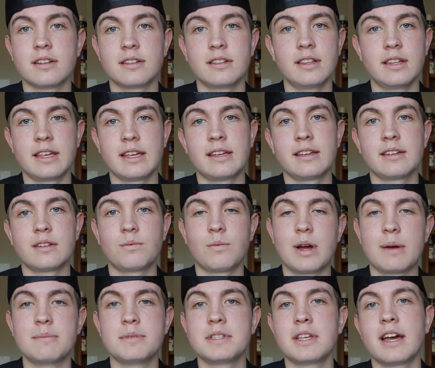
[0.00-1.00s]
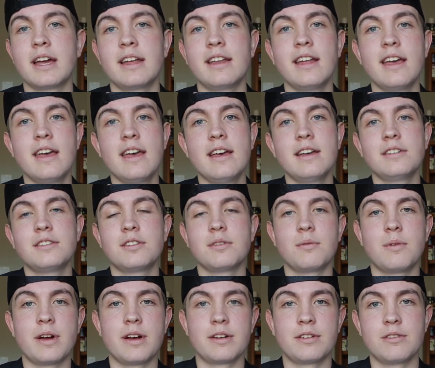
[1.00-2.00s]
link and website to
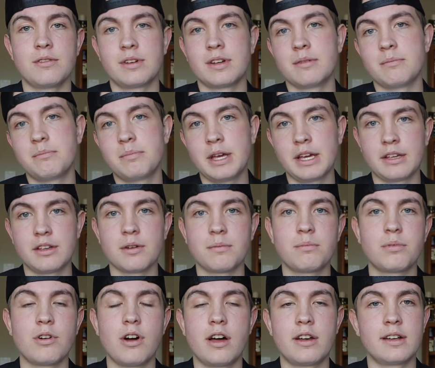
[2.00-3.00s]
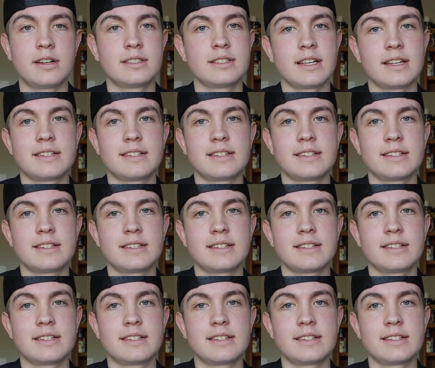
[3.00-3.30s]
where you can pick your products.